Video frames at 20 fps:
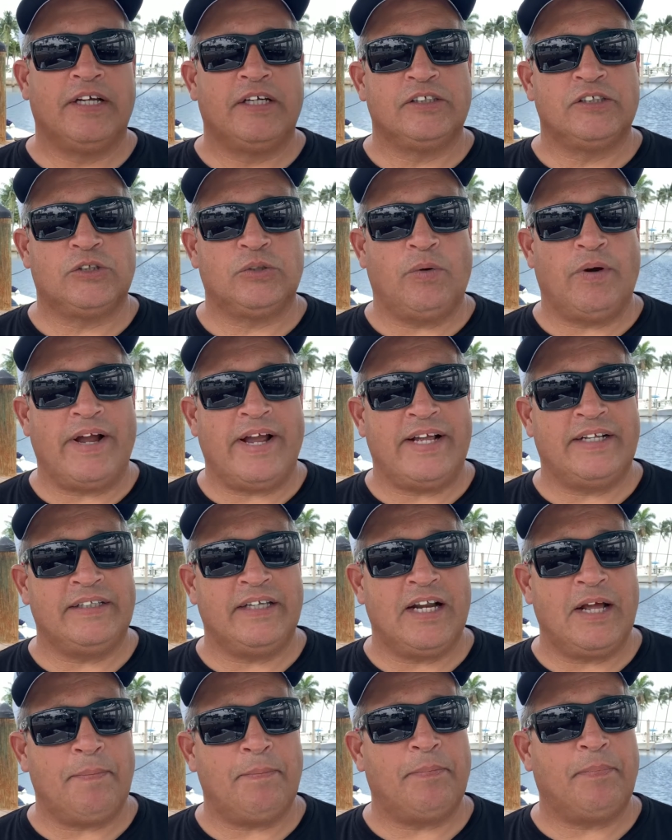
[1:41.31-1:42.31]
So I ended
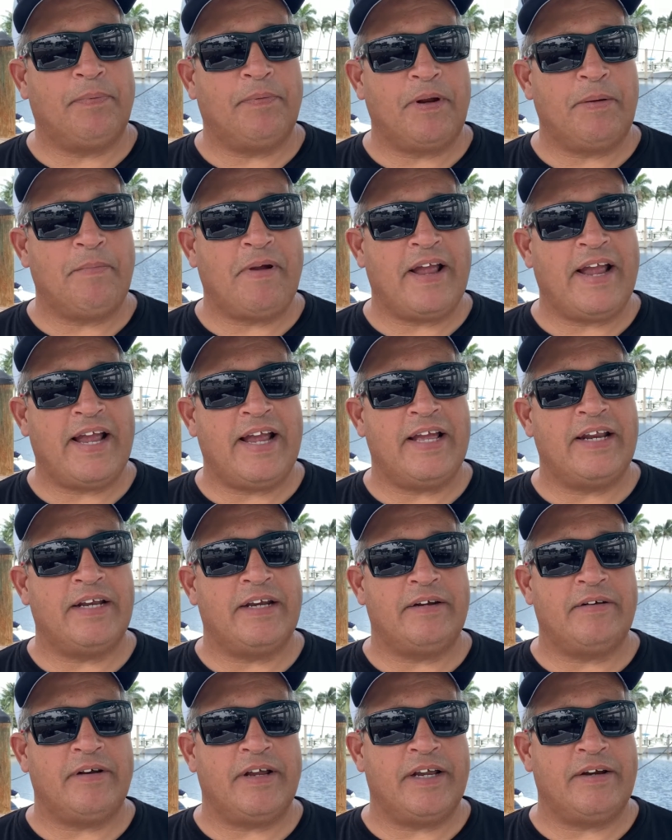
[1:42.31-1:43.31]
up putting my hand
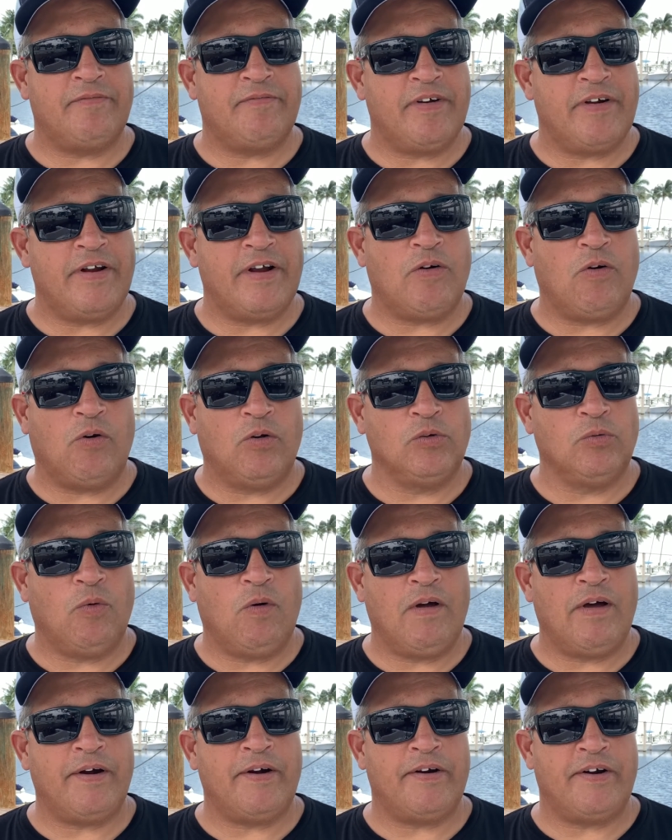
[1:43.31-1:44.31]
in very cold
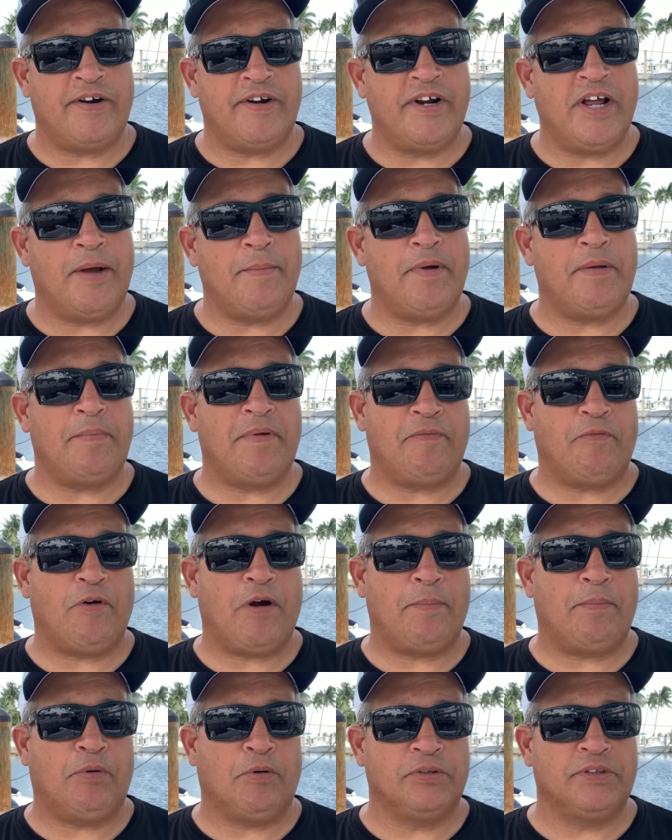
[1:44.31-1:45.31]
water to numb it before I
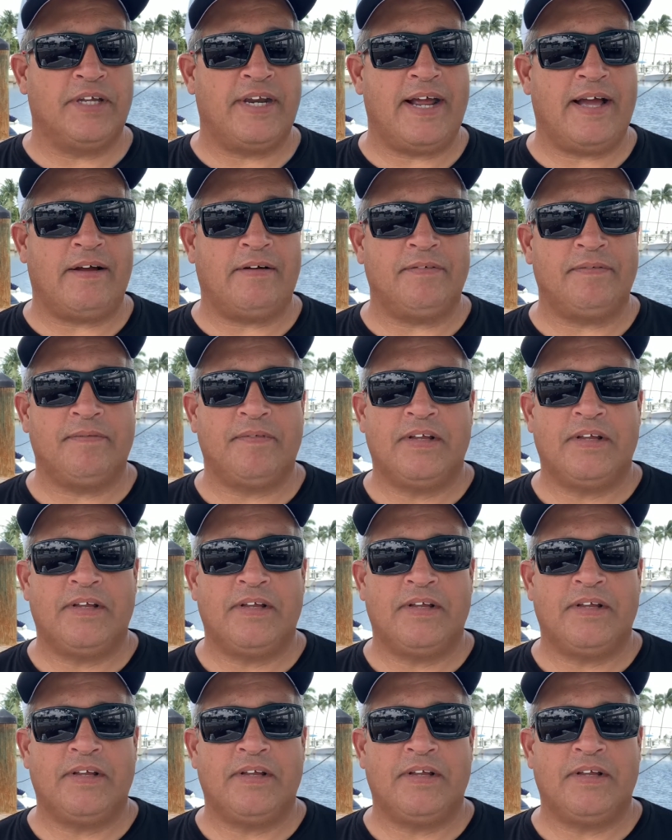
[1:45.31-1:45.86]
pulled it out.